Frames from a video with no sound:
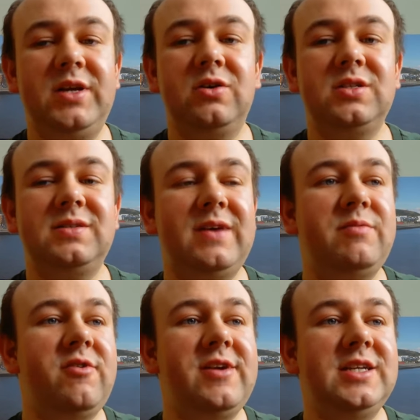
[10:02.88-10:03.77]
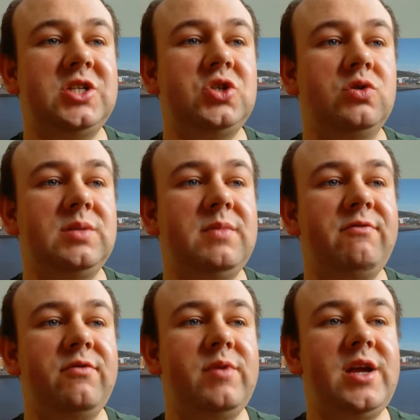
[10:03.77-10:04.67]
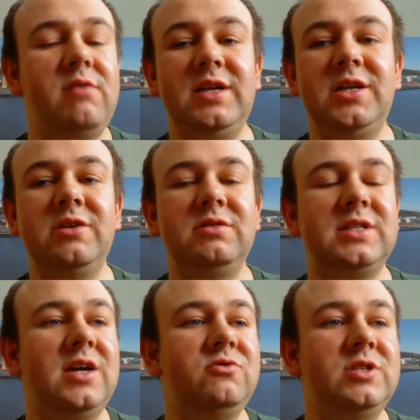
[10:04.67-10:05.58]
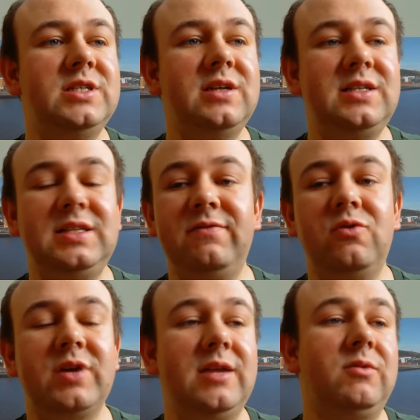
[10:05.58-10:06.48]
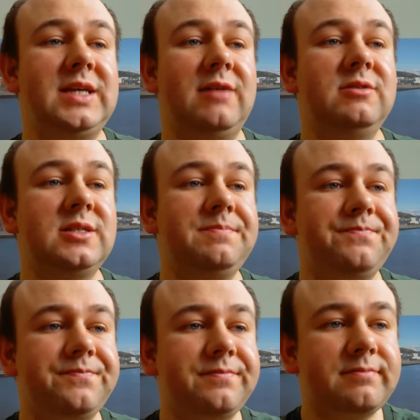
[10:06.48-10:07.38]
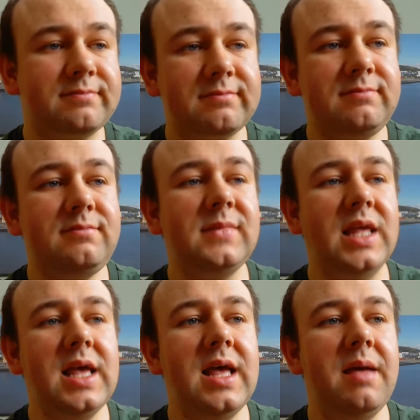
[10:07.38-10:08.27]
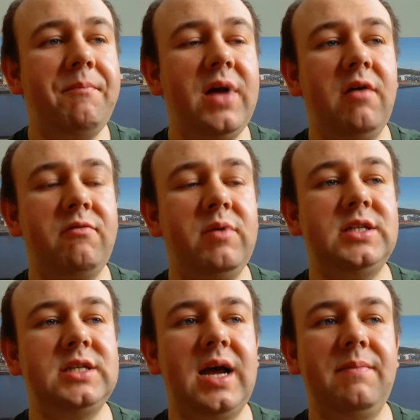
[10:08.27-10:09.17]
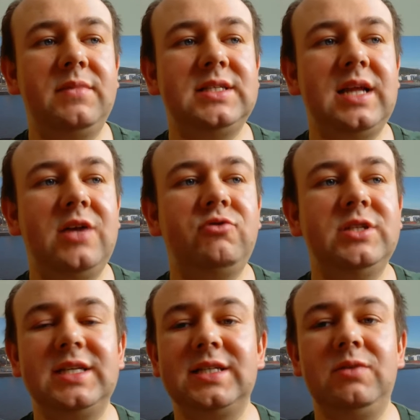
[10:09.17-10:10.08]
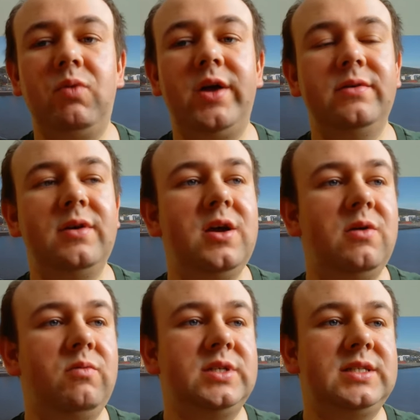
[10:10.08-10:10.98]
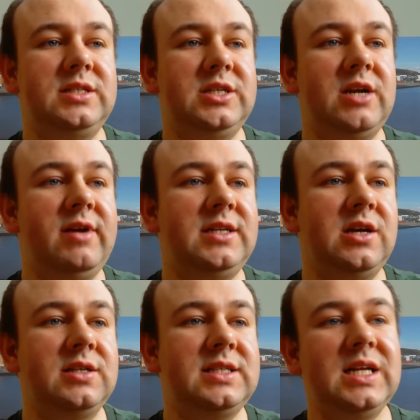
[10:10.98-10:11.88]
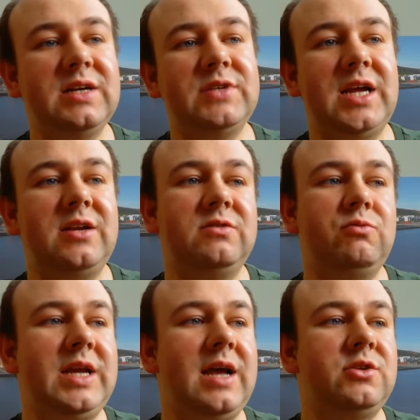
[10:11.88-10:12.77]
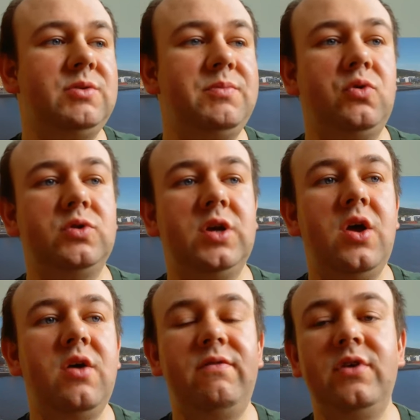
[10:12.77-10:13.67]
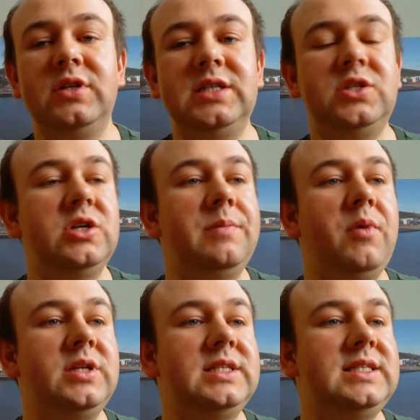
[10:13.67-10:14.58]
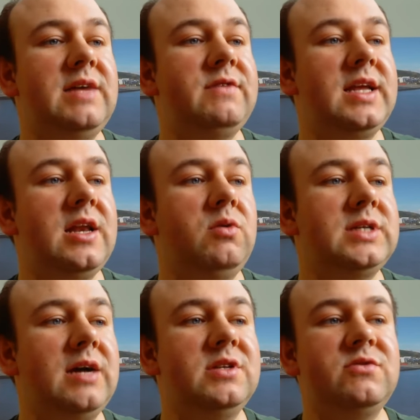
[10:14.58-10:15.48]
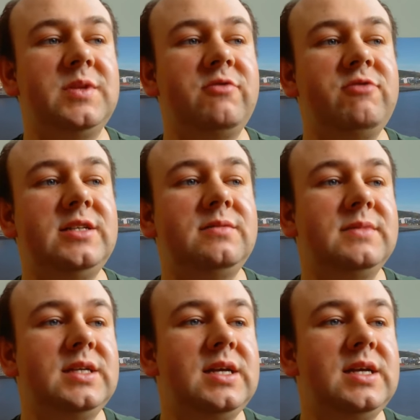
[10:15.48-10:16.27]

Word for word: because February is a shorter month, we only used one hundred ninety-four kilowatt hours, of which um, one hundred sixty-one was generated ourselves, and we had to import thirty-two point seven kilowatt hours from the grid.